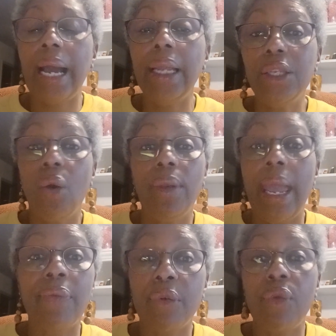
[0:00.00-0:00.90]
I don't
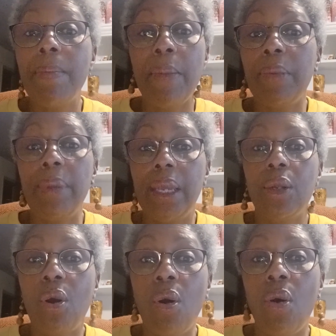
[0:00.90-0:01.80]
ever remember
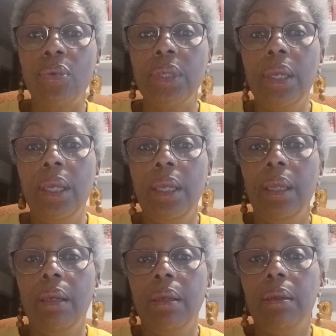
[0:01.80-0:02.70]
being called
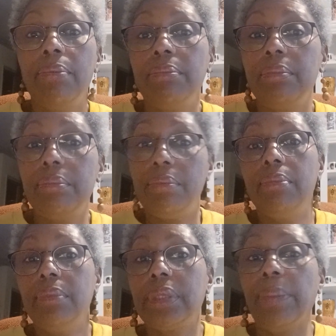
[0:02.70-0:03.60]

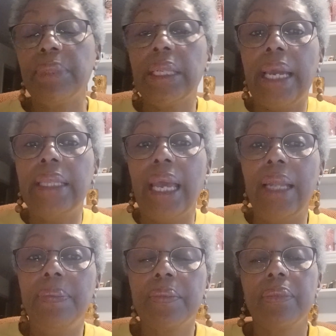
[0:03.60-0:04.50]
something like that.